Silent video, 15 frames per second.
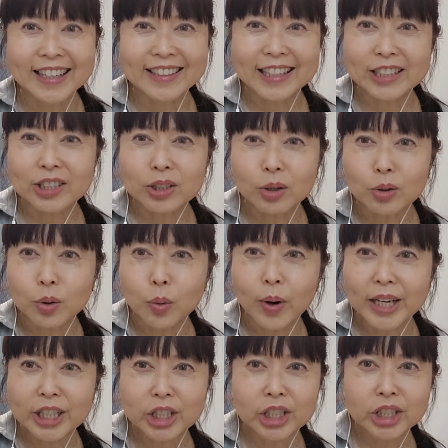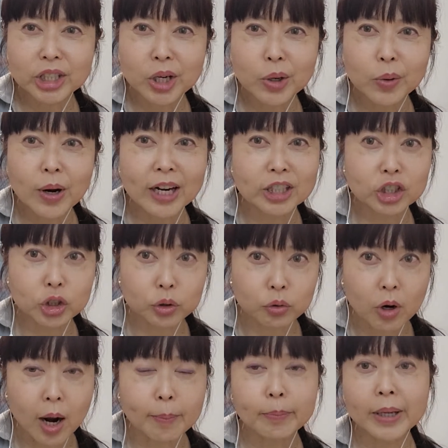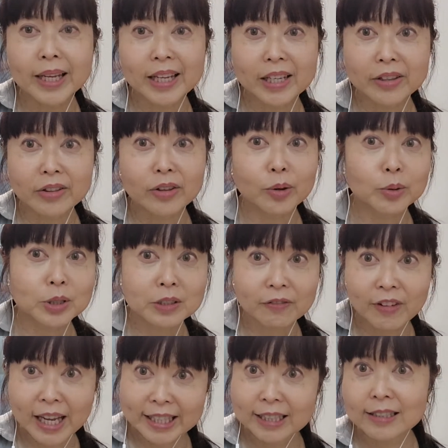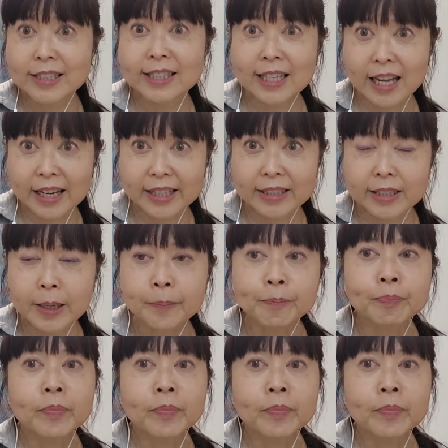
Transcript: they don't quite show a drop in those vital signs.